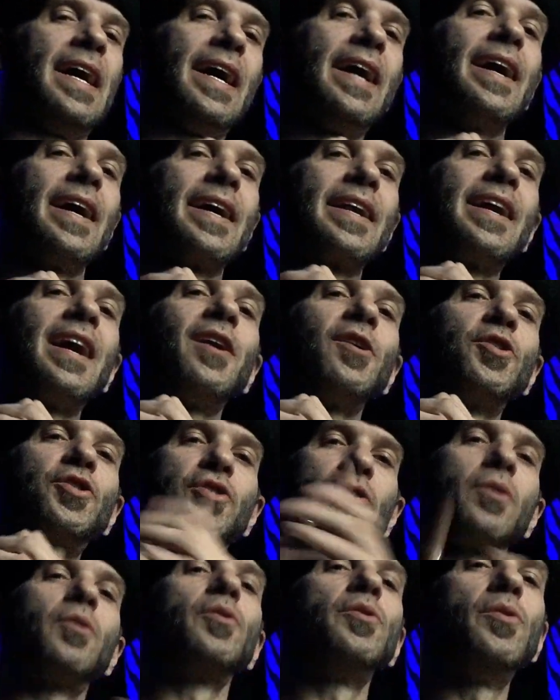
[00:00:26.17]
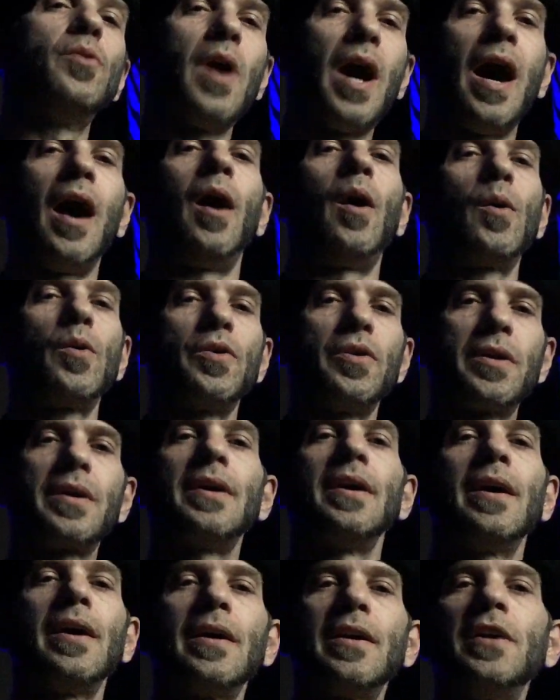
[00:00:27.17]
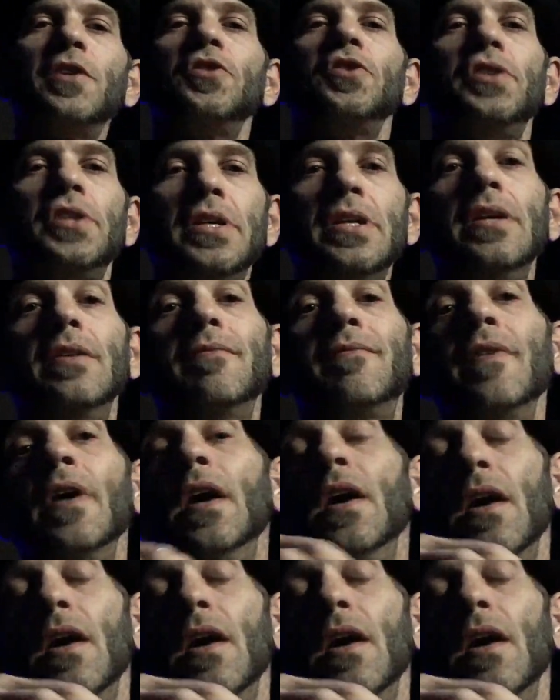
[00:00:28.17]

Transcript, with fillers: and I'll show you how you can achieve